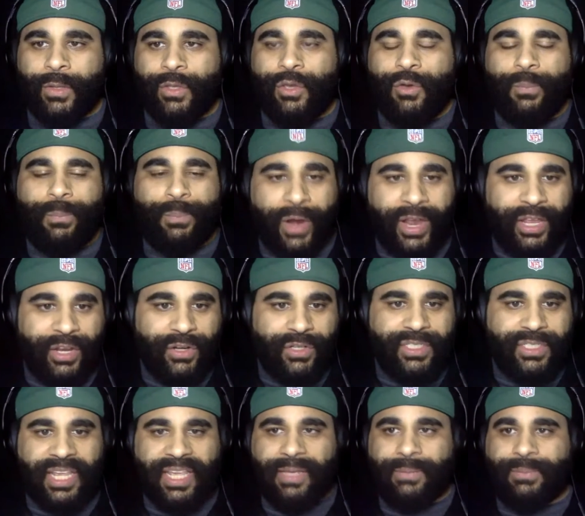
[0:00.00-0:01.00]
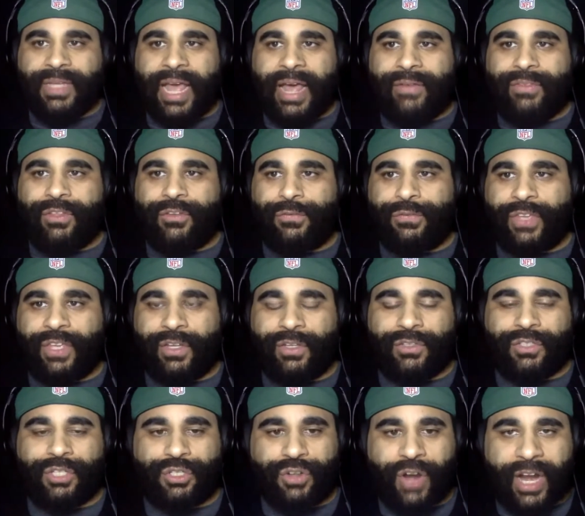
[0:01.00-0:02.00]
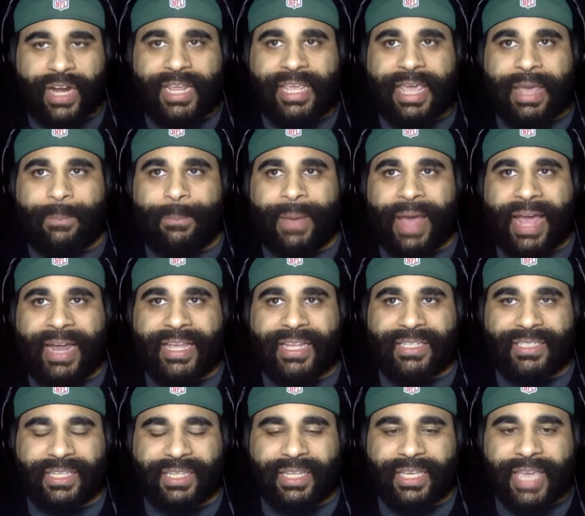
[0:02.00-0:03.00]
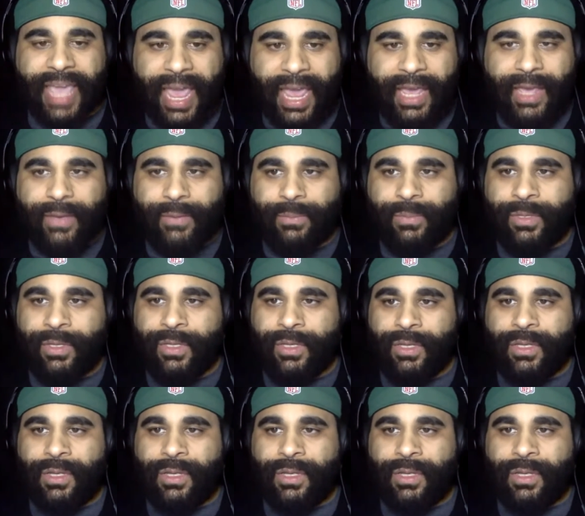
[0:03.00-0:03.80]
You bring your team down the field to try to get back into the game,